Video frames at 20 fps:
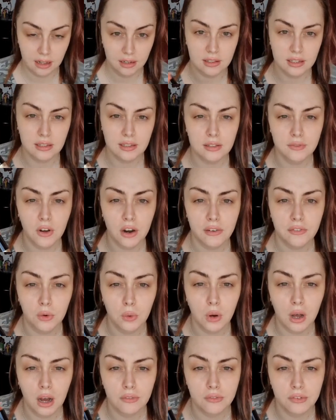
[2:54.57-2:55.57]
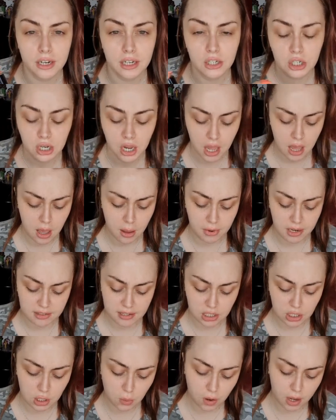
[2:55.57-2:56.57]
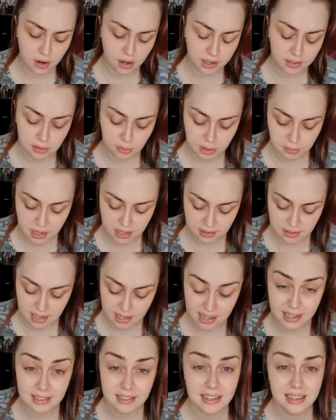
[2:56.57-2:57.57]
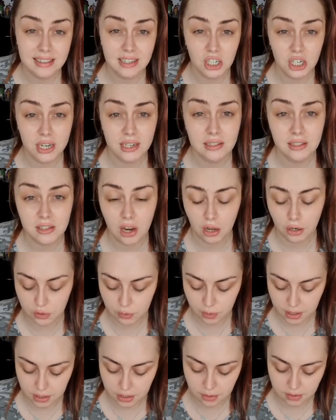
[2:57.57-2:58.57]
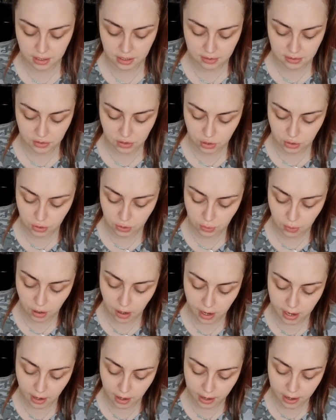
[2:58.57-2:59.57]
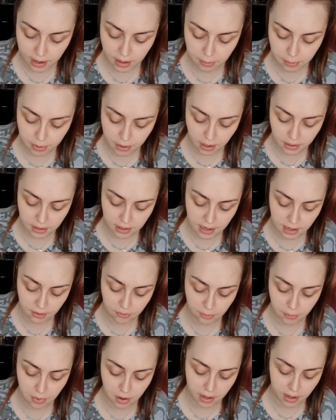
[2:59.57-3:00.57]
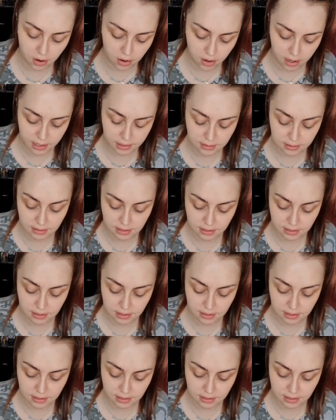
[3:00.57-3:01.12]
So this is very full coverage, but it's actually quite nicely mixed in. It is in the shade Snow, so I use this to highlight and put underneath my eyes as